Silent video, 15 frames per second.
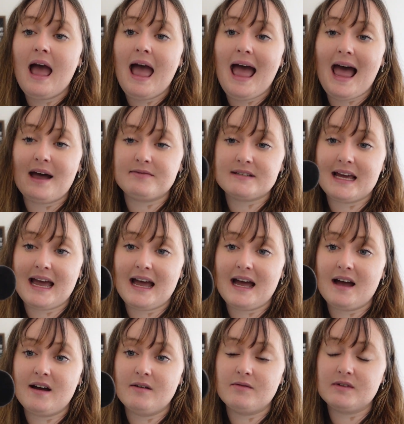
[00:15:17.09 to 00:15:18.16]
have
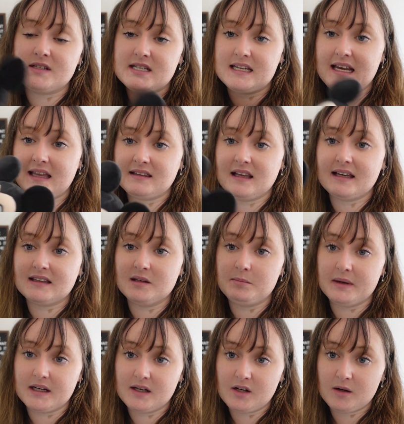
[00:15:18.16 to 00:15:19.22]
to get like the
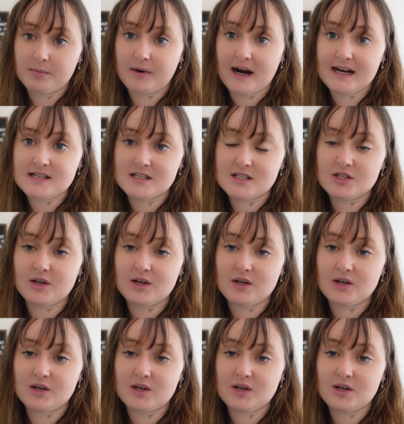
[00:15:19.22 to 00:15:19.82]
bigger prizes,